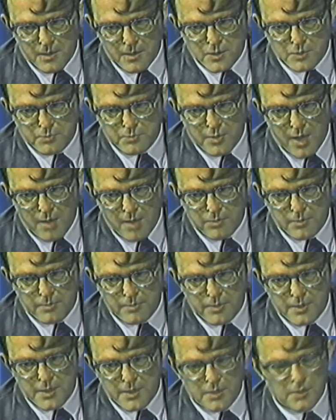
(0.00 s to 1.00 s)
is
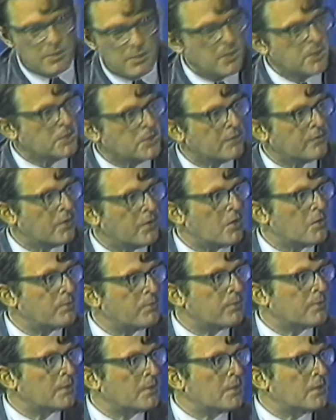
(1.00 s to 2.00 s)
probably a loss of
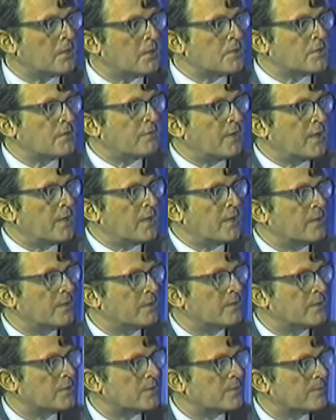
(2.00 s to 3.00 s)
hope or a loss of
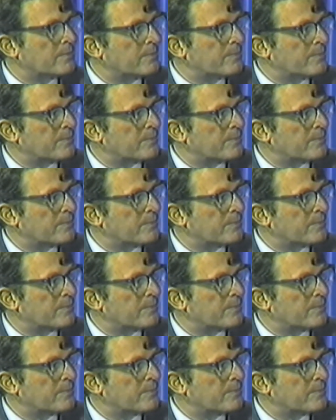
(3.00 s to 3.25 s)
idealism.